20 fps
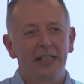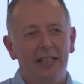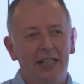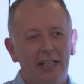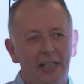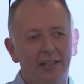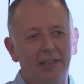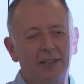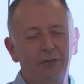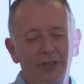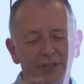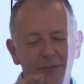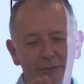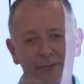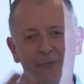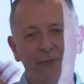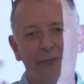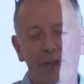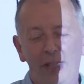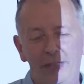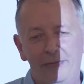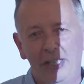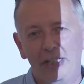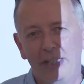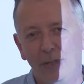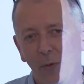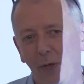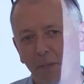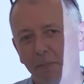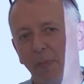If
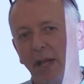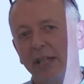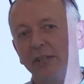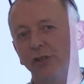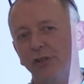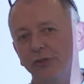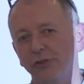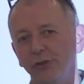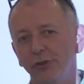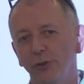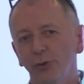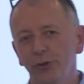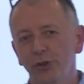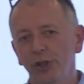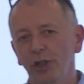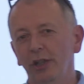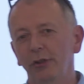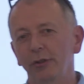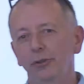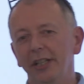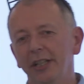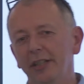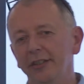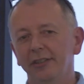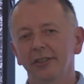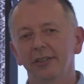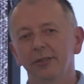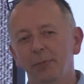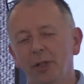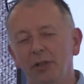anyone mentions George Cluny
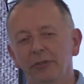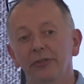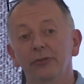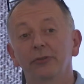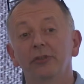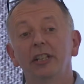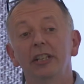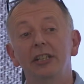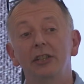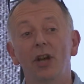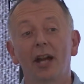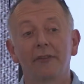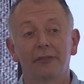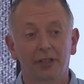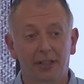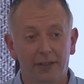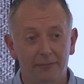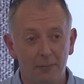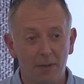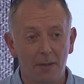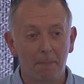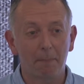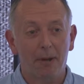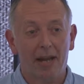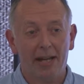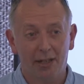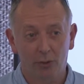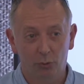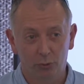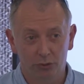because it's spelled differently, you have to give me
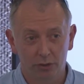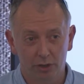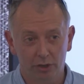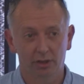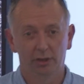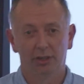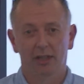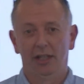£1.